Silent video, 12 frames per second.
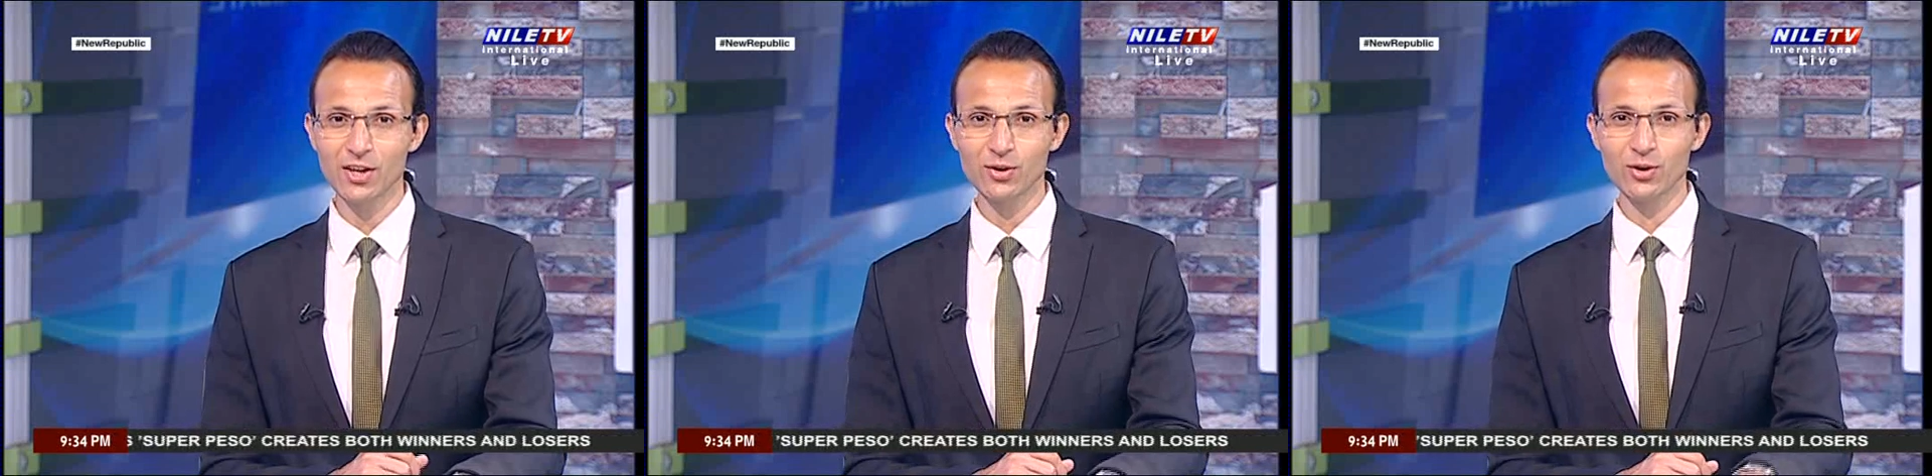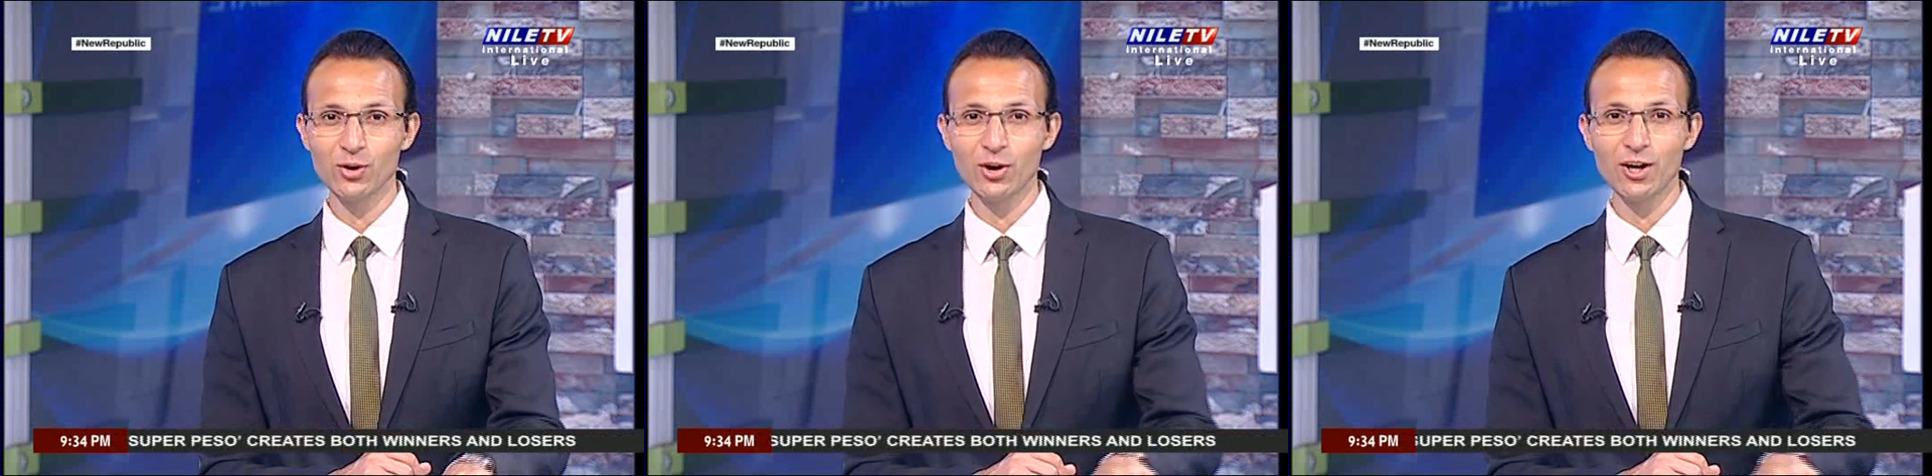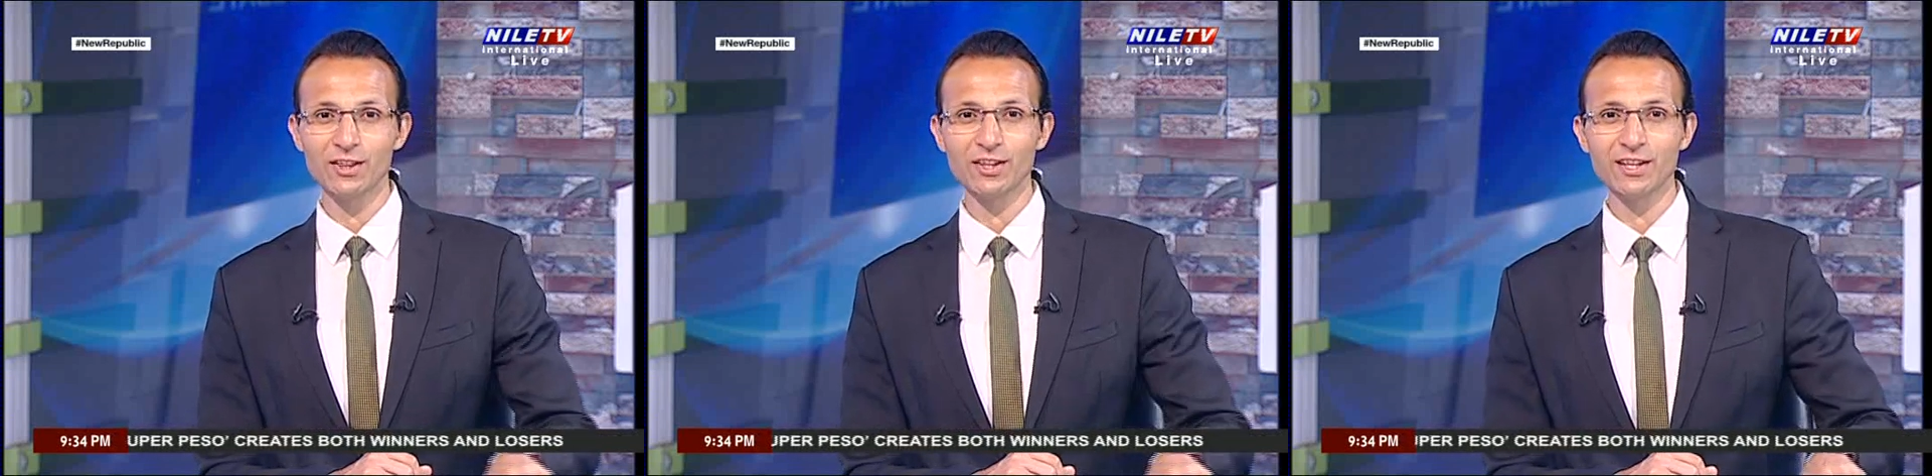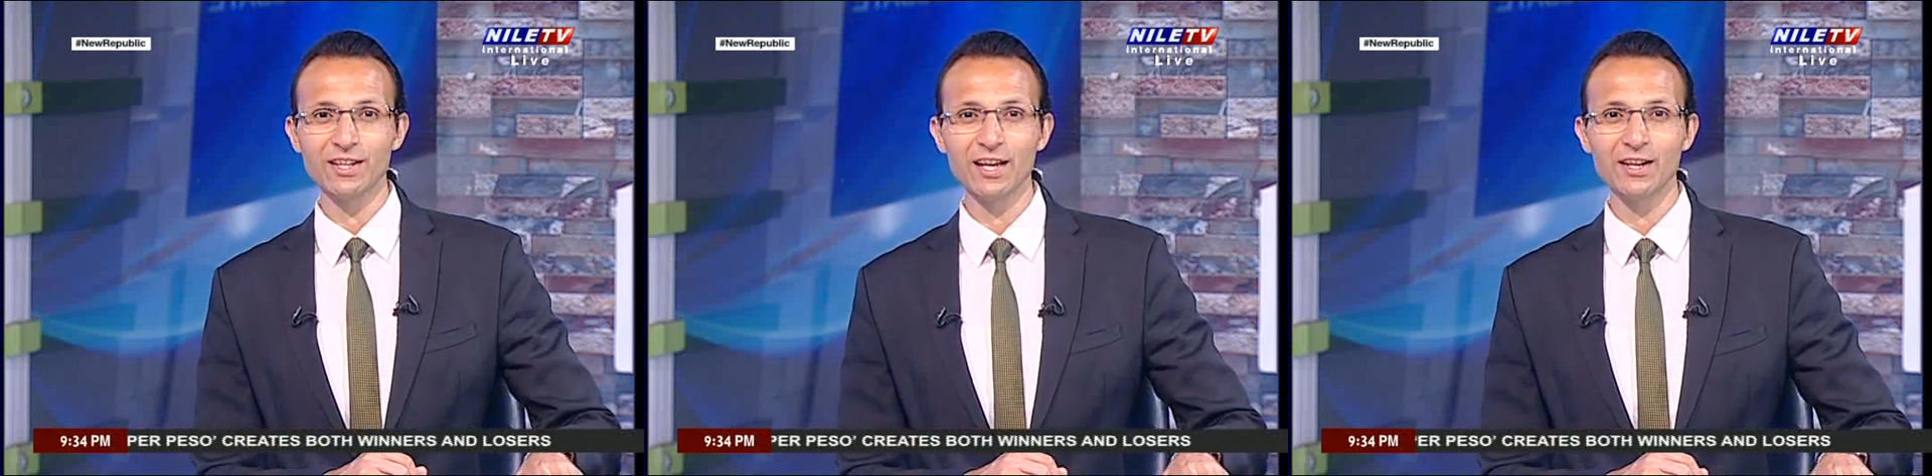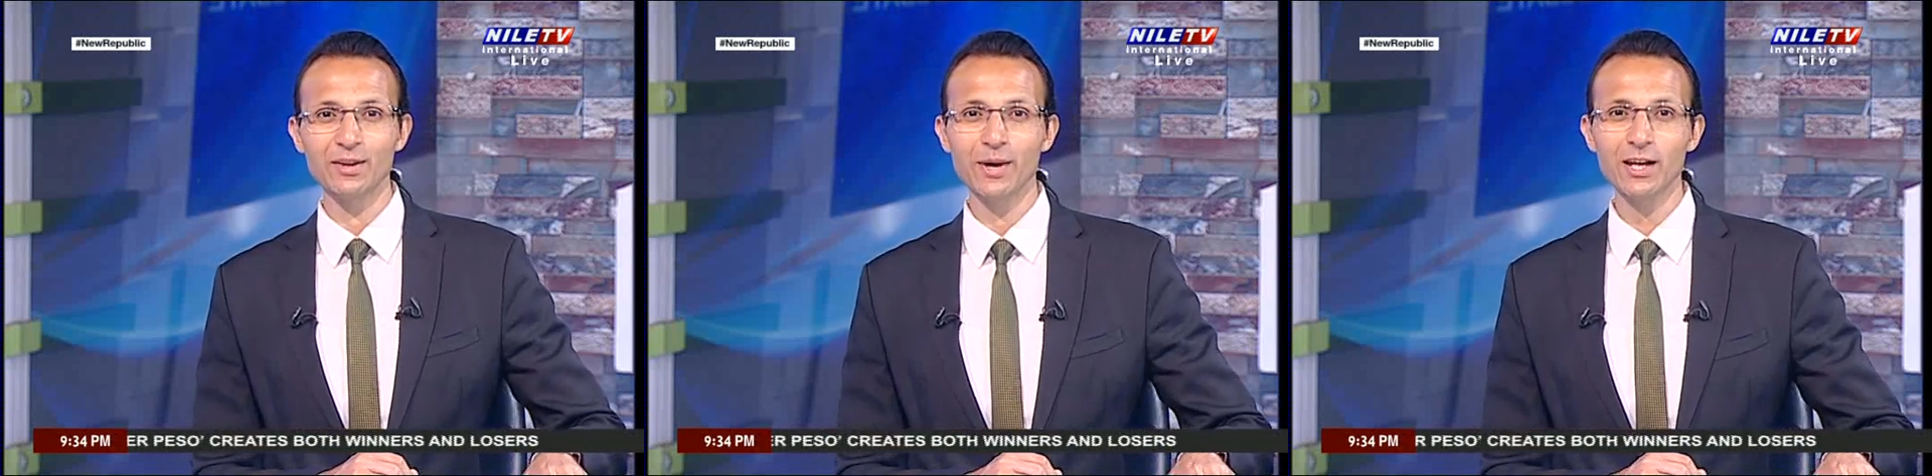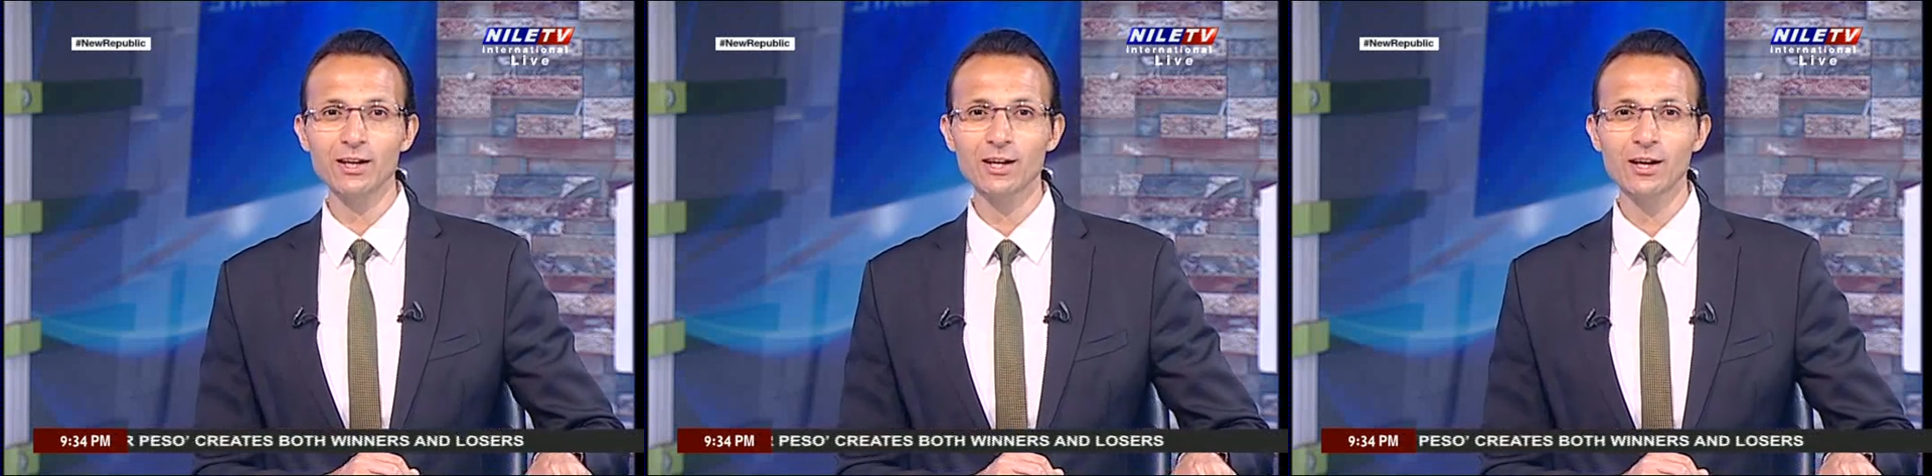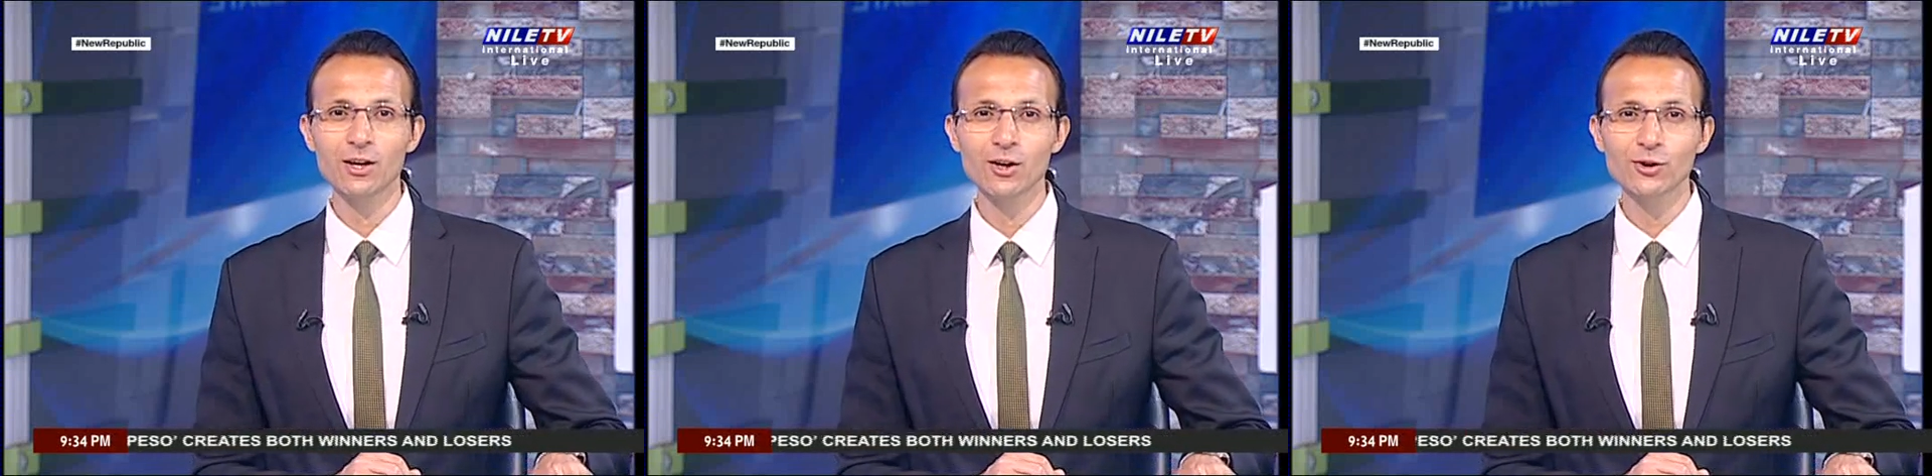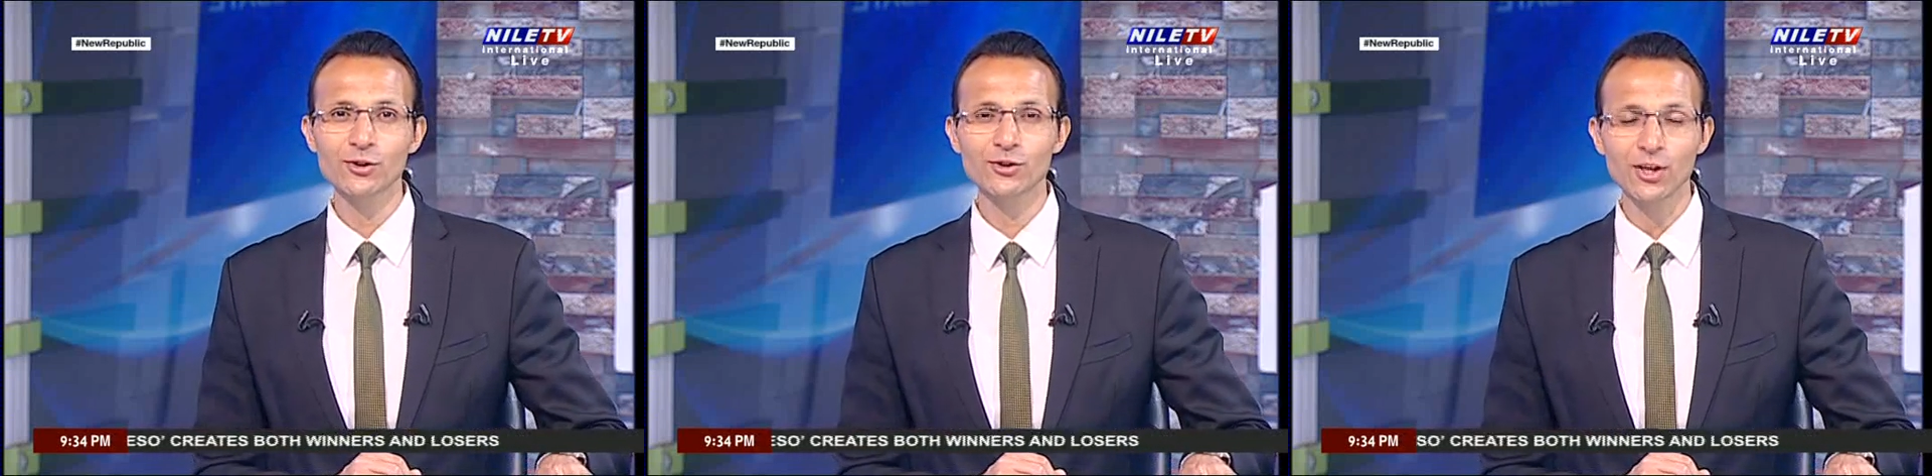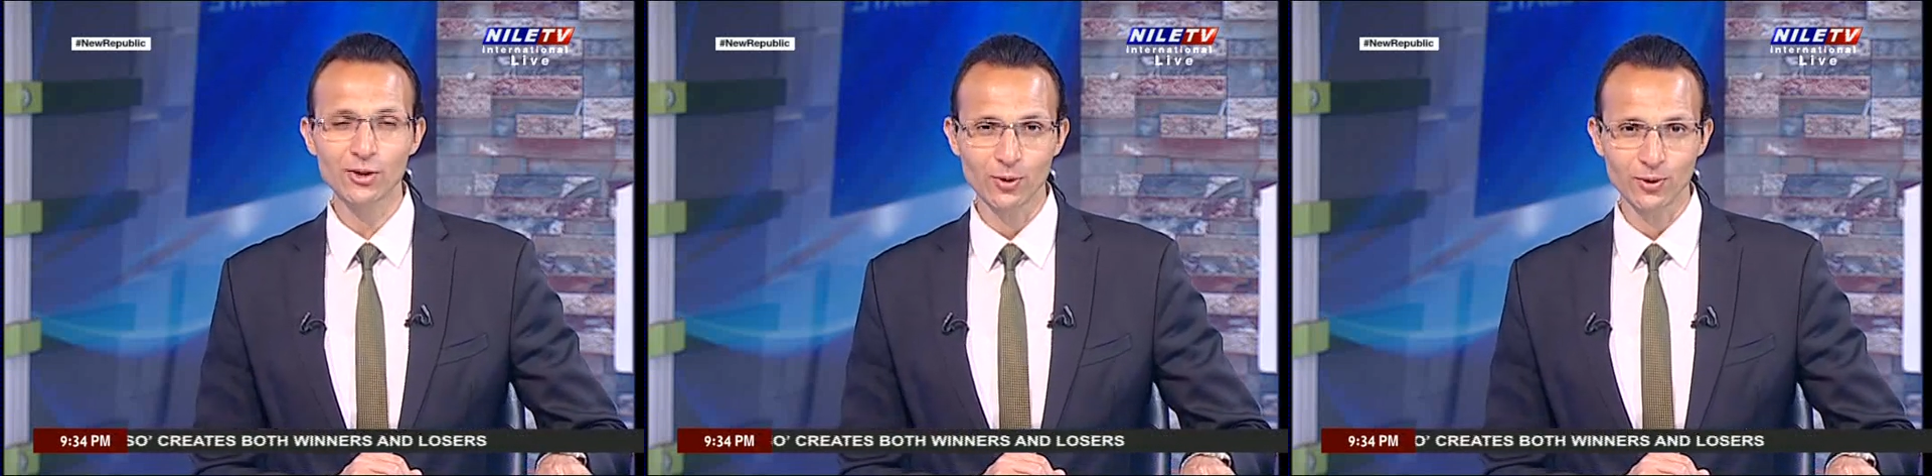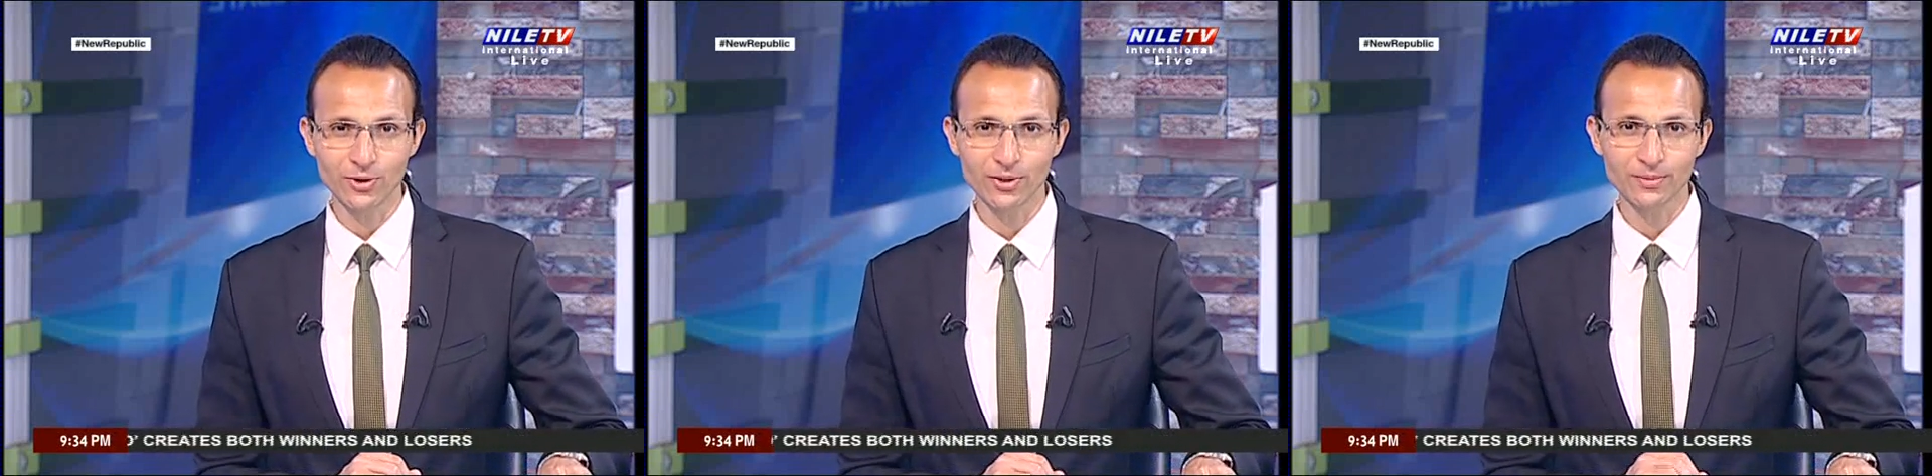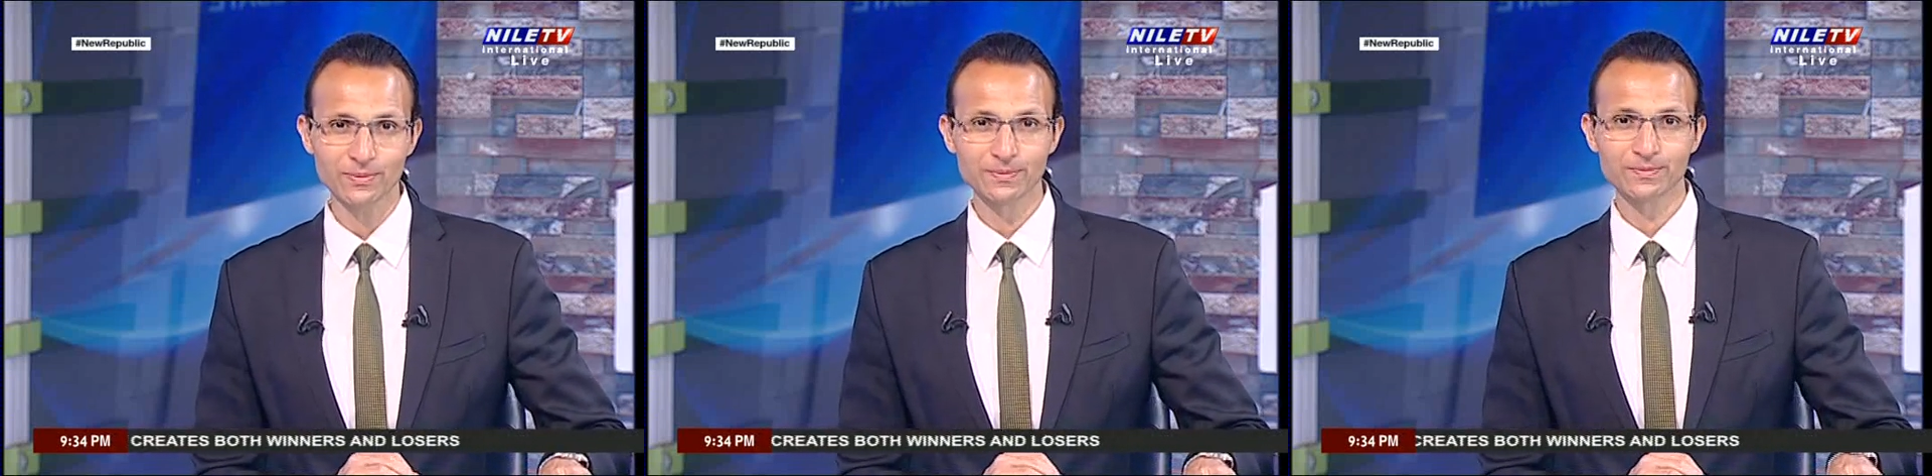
again to you on the Daily Debate, so stay tuned.